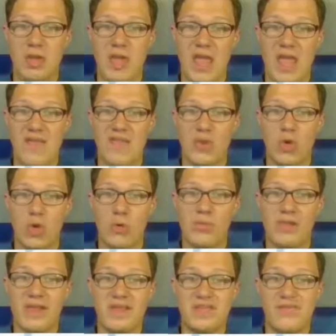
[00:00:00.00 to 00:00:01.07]
and the
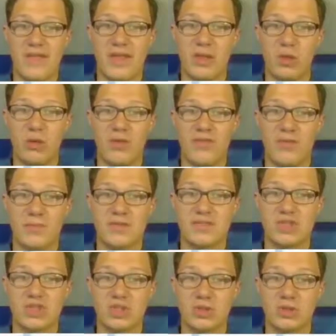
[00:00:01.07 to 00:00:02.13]
normalized value of the
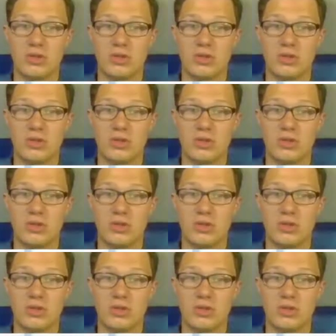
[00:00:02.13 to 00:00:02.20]
position,